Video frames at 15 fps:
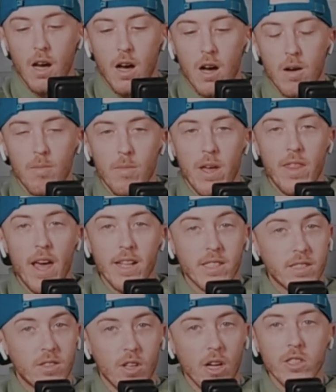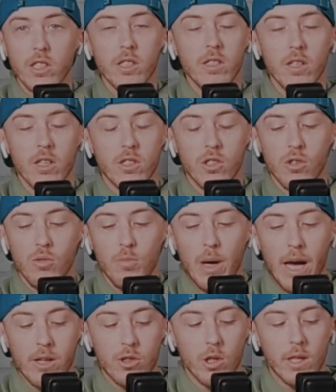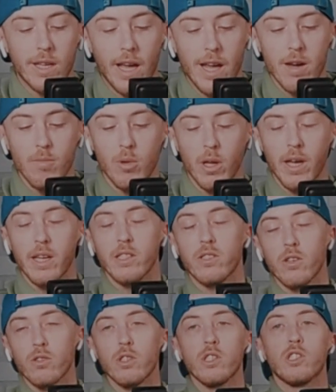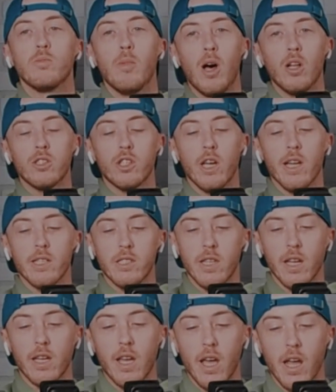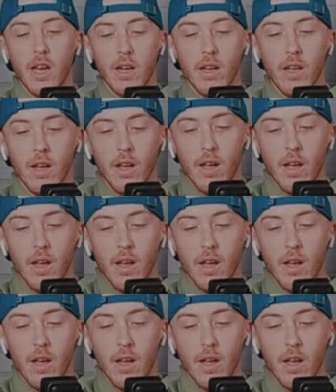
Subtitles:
And that doesn't assume Patrick Kane plays. There's a small chance that Kane